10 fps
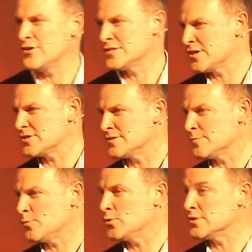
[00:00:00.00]
resurrection is
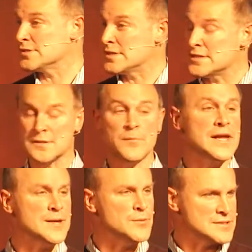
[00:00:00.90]
important, and it's
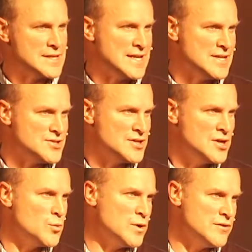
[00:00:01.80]
applicable to each
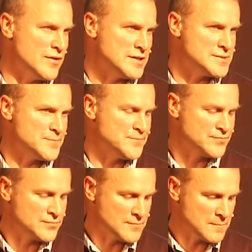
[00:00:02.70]
one of us.
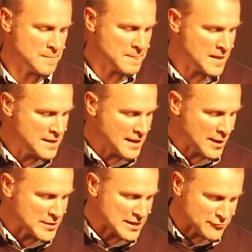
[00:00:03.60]
And
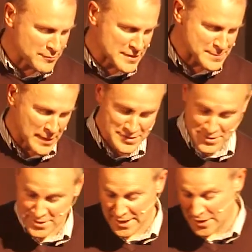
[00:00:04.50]
we get it from this passage today.